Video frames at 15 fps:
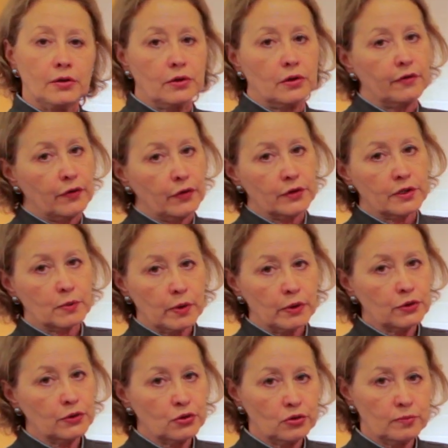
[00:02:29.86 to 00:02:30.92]
the first
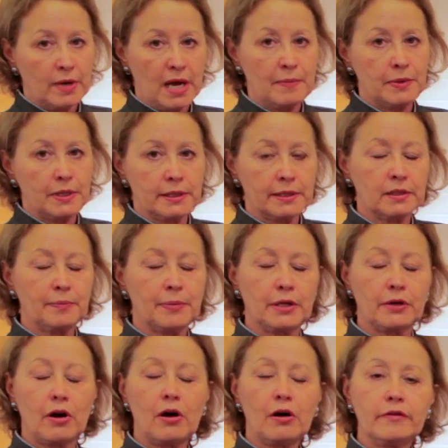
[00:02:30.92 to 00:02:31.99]
1 or 2 might be a little
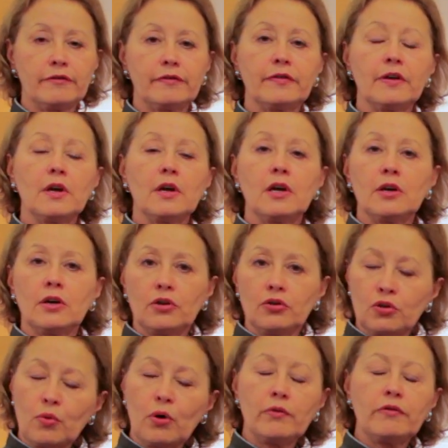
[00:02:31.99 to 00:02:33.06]
bit off.
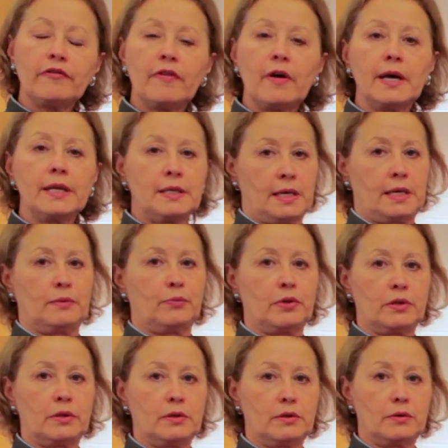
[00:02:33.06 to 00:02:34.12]
You won't find that
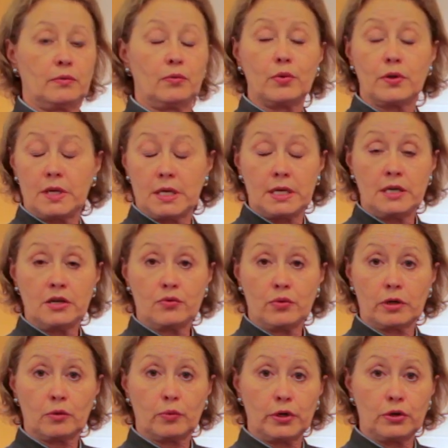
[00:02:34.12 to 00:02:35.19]
with the
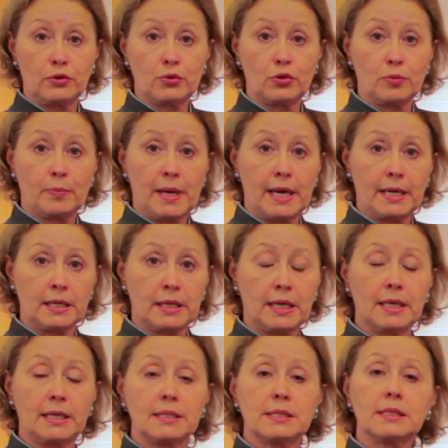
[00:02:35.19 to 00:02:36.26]
E-Griddle when you cook
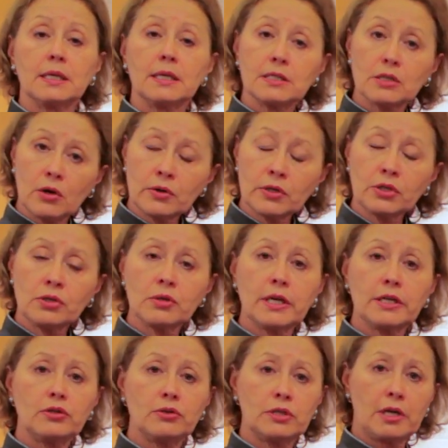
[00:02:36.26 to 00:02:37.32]
pancakes. As long as you
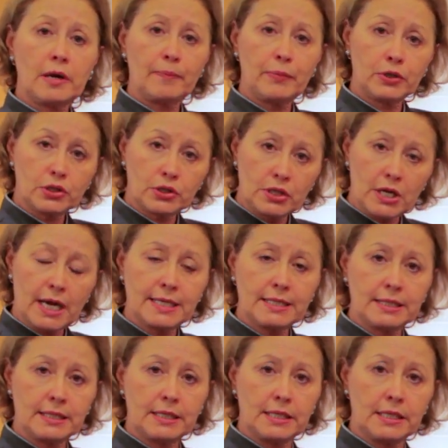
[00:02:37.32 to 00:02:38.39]
get your temperature
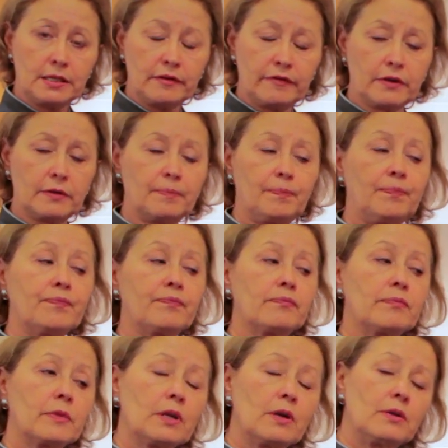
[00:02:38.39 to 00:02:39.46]
nice and even,
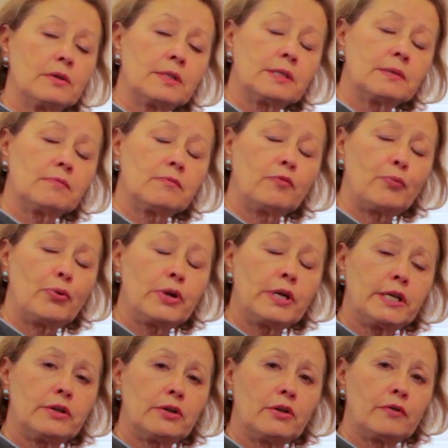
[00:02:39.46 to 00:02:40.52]

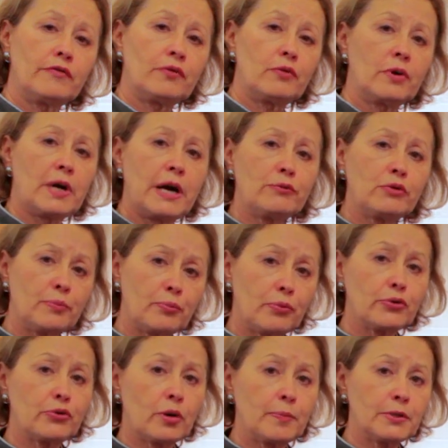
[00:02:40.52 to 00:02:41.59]
preheat it on 400,
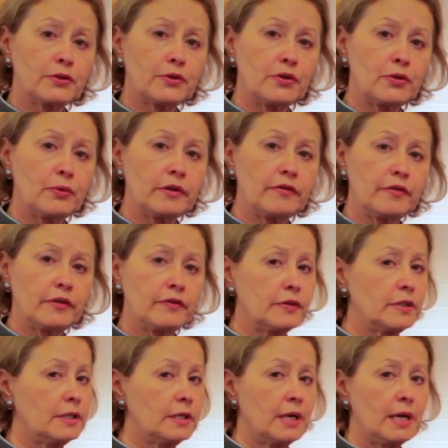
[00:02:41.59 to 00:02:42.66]
drop it to
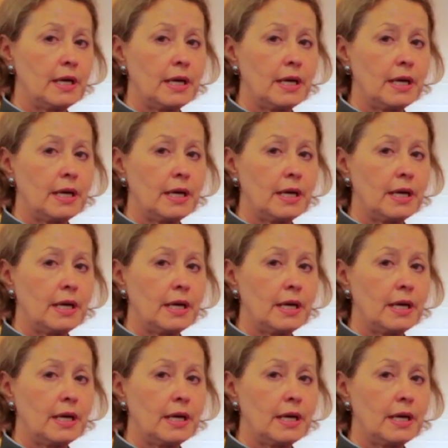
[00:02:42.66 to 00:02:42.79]
350,